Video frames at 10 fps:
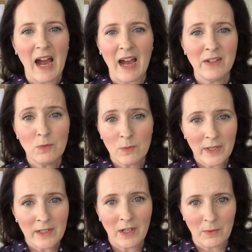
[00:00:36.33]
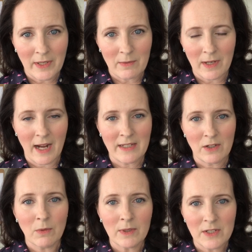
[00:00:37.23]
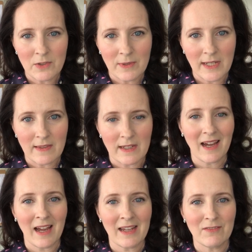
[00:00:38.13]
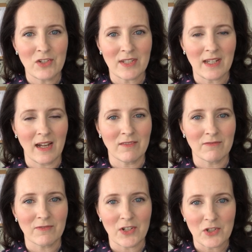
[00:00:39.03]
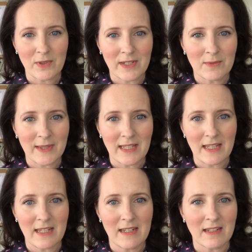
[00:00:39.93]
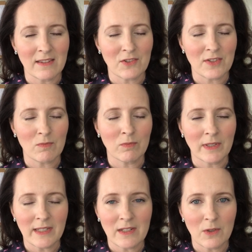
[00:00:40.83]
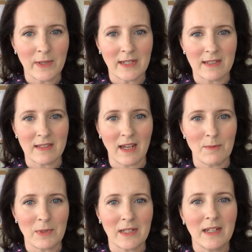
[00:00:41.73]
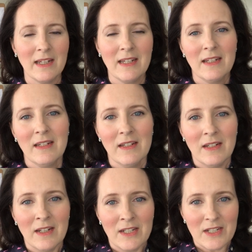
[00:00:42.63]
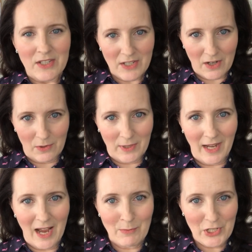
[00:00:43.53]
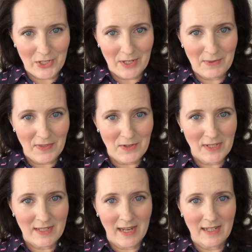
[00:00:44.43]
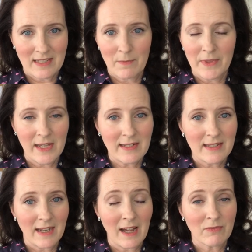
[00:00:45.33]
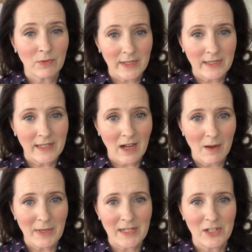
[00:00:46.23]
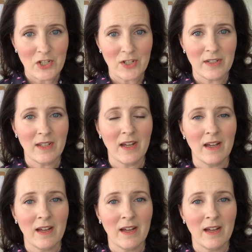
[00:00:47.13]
I don't want to go anywhere. I don't want to do anything. I have just gotten frustrated with the heat and there's really no way to escape it. So I'm sharing with you today some things that have really caught my attention